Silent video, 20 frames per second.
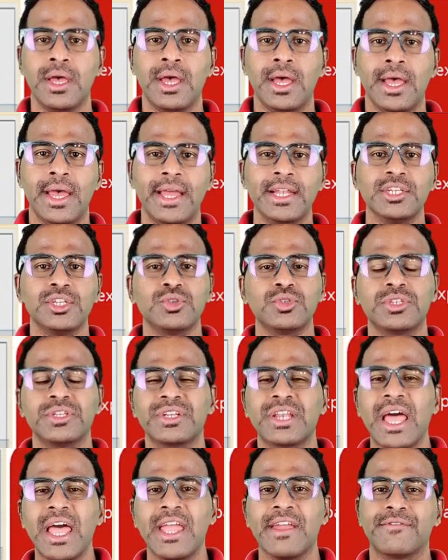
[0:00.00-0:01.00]
and you
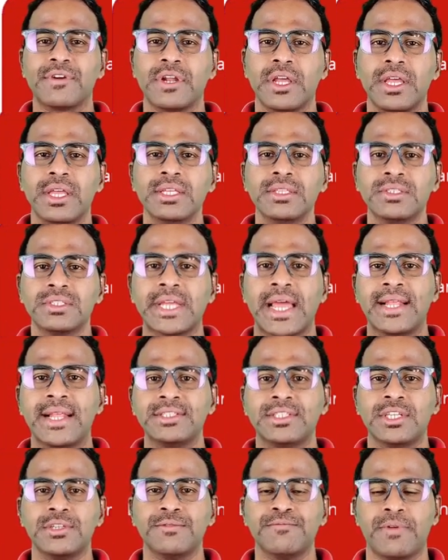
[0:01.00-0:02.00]
derived
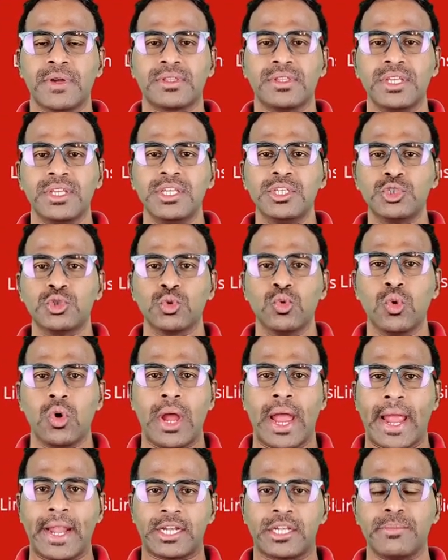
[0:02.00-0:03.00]
instances for these 2
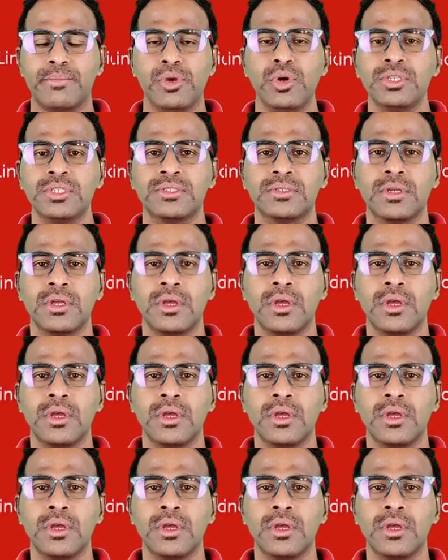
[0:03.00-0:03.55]
attributes.